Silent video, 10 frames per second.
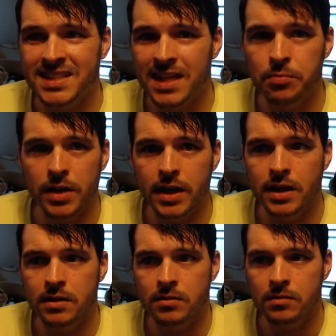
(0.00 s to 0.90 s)
They
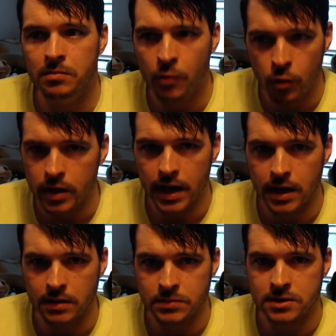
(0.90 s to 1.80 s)
played more
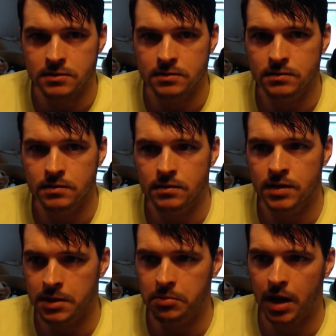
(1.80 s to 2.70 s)
games
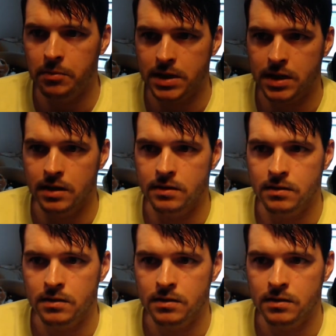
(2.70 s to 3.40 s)
than Bamba did.